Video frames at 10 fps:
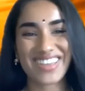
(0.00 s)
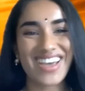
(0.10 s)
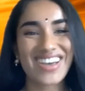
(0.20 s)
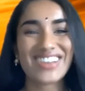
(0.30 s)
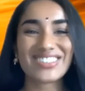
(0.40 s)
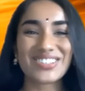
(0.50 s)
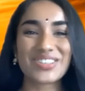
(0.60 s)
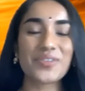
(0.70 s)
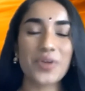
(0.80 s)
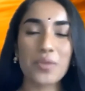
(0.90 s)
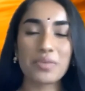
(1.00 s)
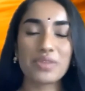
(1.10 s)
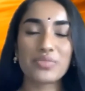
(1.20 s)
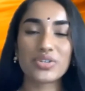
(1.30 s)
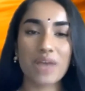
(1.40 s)
Since I grew up in a
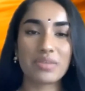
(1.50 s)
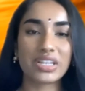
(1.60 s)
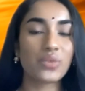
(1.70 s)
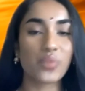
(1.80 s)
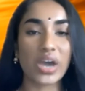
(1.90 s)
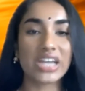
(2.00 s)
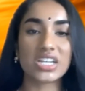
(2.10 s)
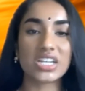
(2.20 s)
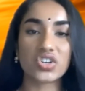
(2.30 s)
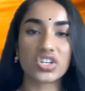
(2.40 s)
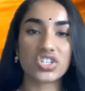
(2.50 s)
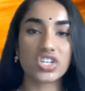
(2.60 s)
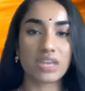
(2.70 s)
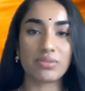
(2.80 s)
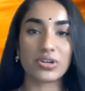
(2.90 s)
predominantly white and Christian
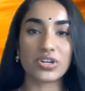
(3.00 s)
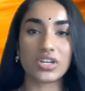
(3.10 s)
neighborhood,